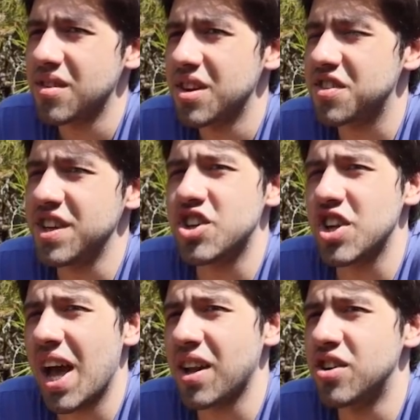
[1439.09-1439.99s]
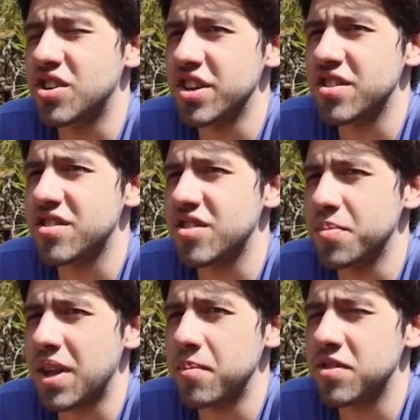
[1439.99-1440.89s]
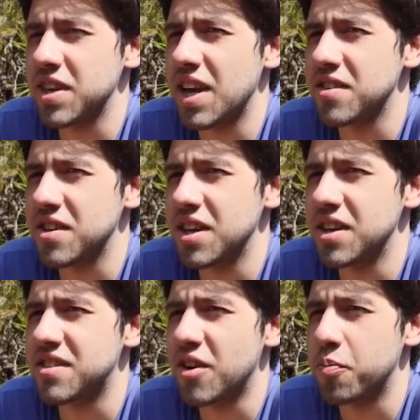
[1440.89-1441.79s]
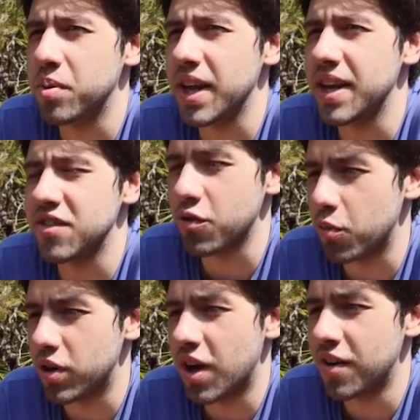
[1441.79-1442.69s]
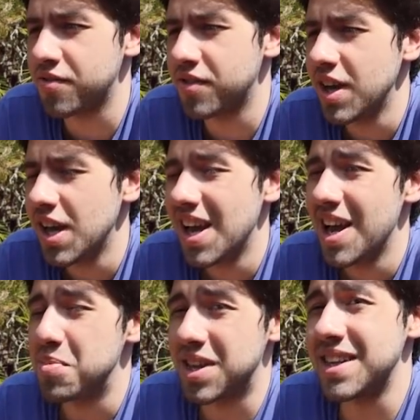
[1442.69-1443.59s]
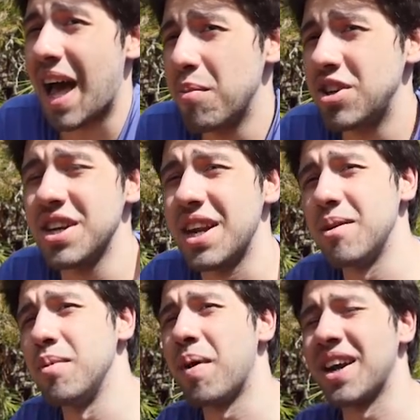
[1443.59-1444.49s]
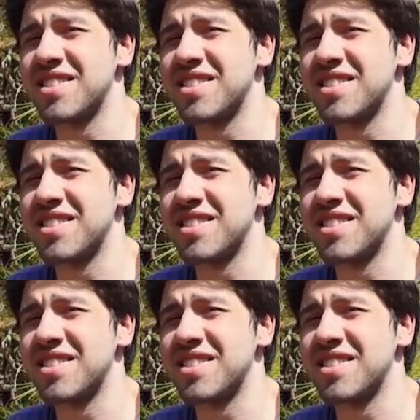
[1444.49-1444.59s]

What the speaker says: Siege Ladder does sometimes see itself played a one-off, but then damaging an enemy by